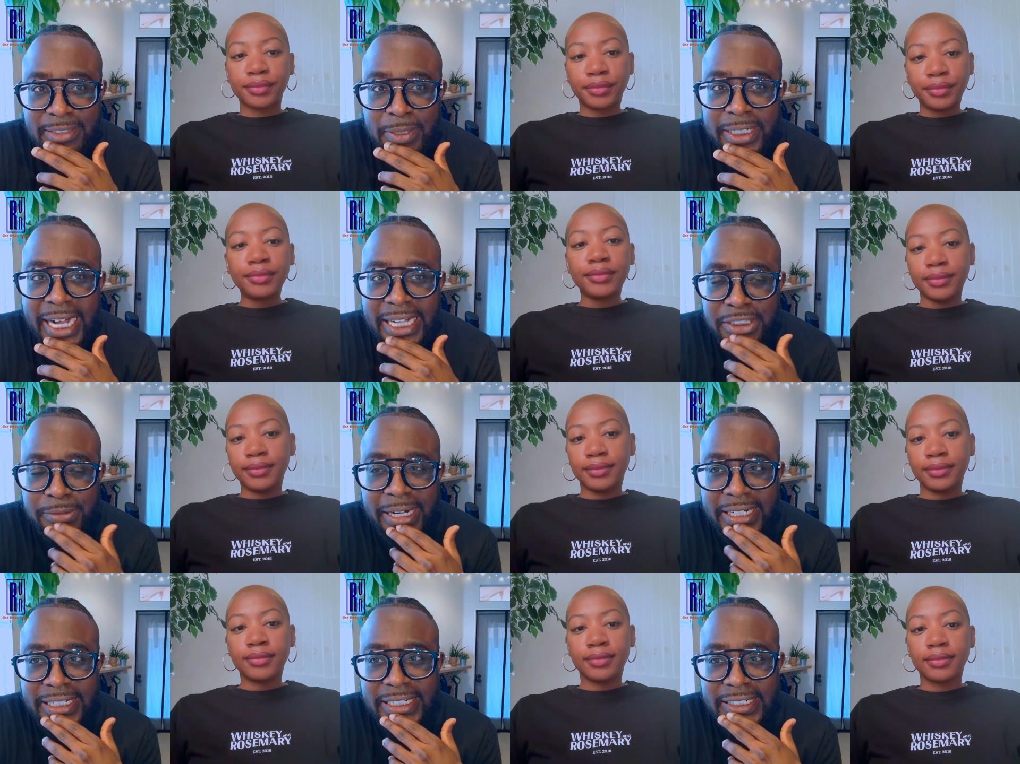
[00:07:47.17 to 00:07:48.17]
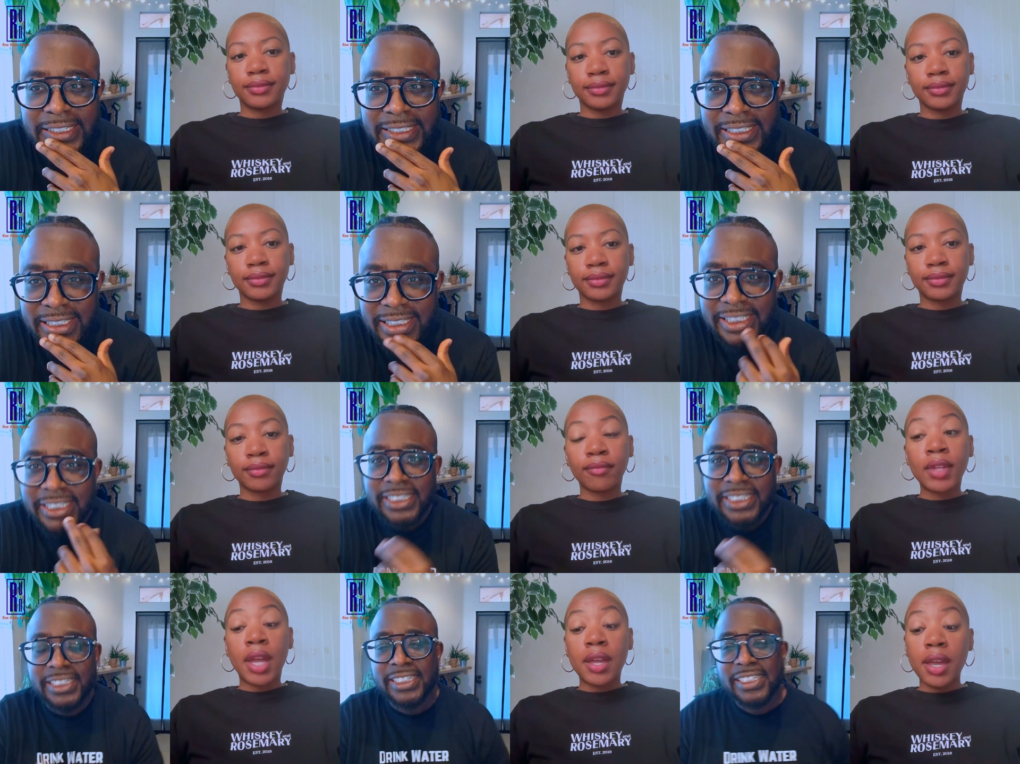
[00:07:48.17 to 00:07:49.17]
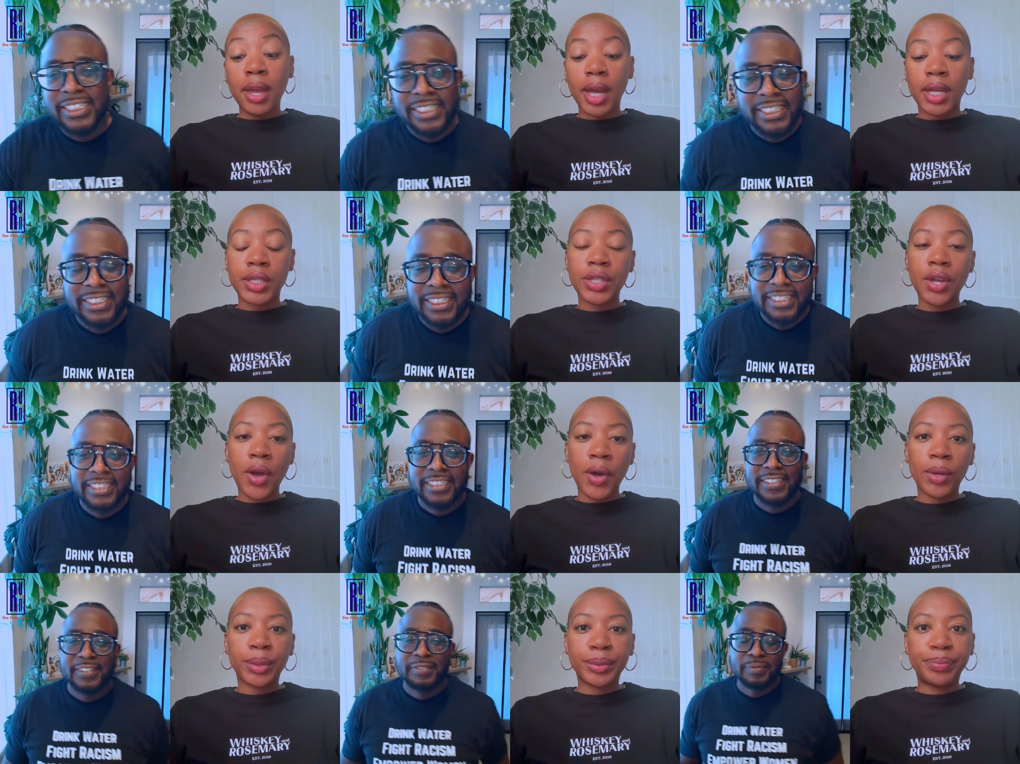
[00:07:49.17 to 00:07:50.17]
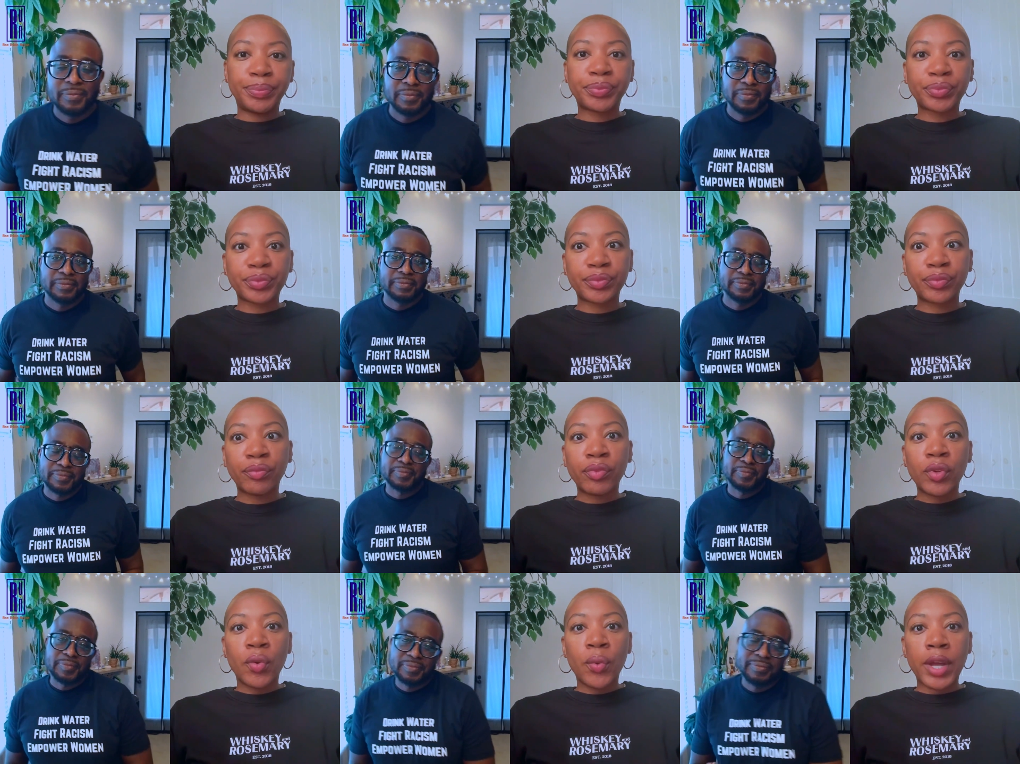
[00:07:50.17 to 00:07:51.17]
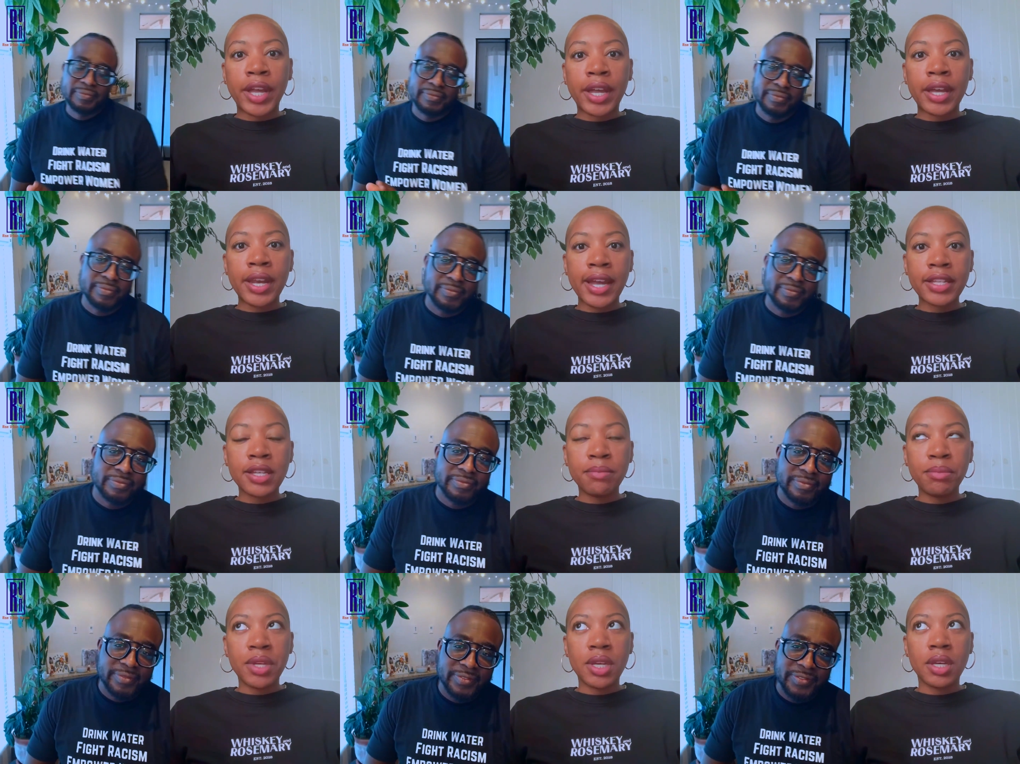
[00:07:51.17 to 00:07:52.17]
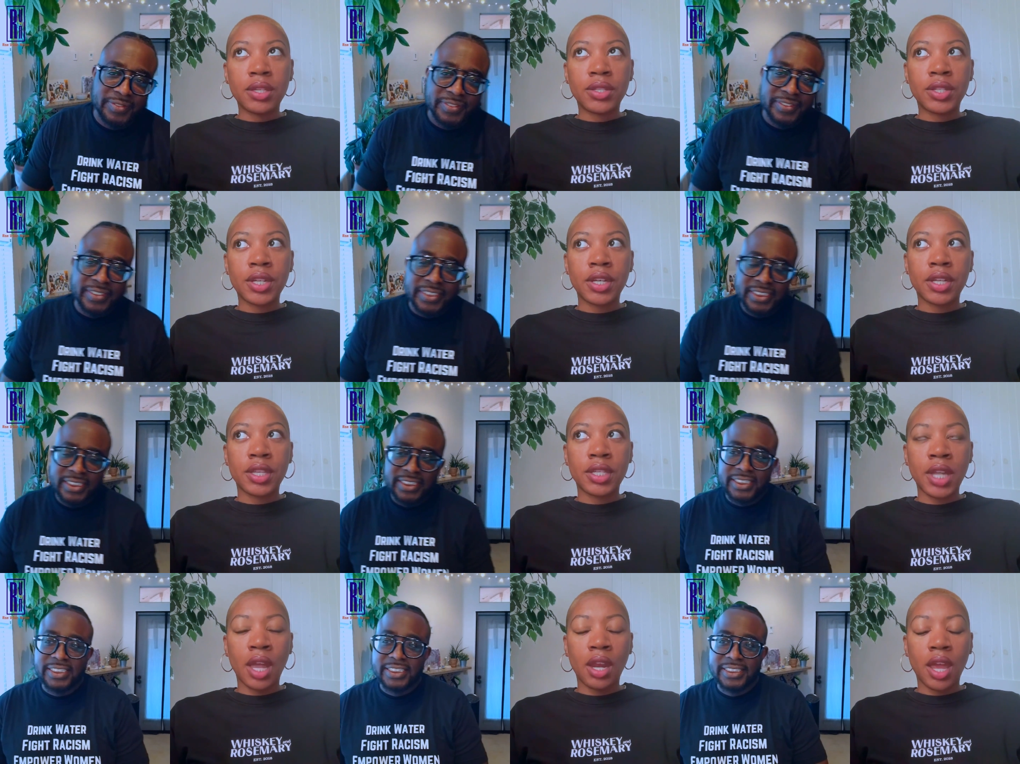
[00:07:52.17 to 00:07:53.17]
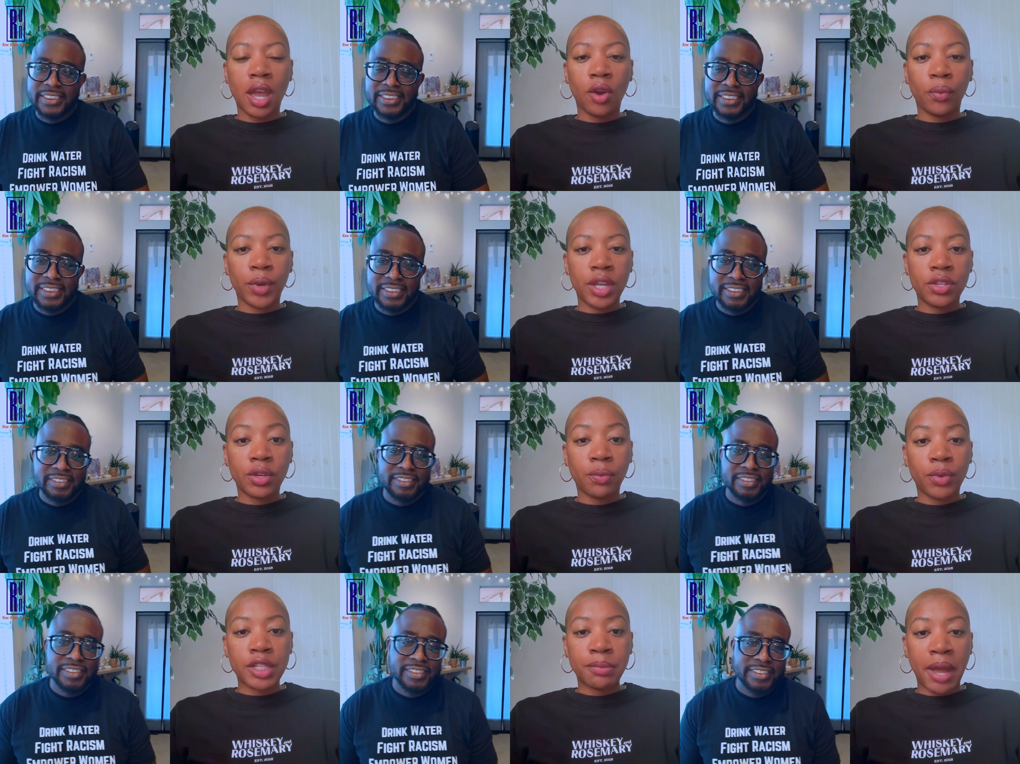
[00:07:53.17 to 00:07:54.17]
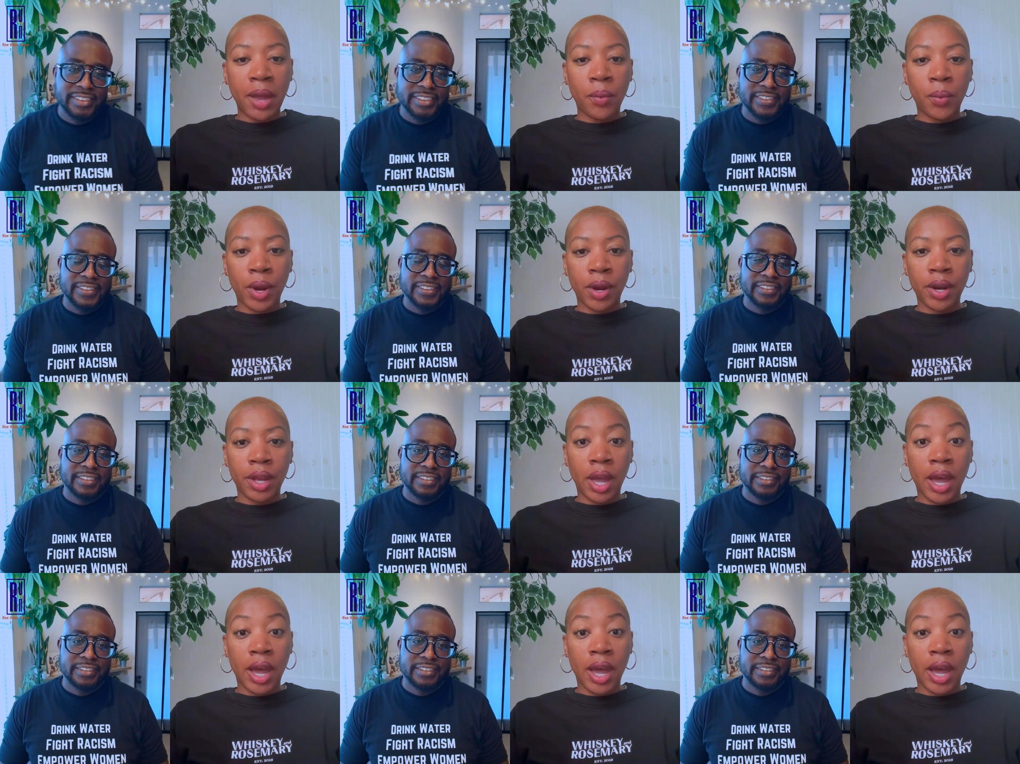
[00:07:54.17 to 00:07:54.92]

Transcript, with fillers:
Speaker 1: what got you out here?
Speaker 2: Yeah. So what connected me to the San Diego region was my work.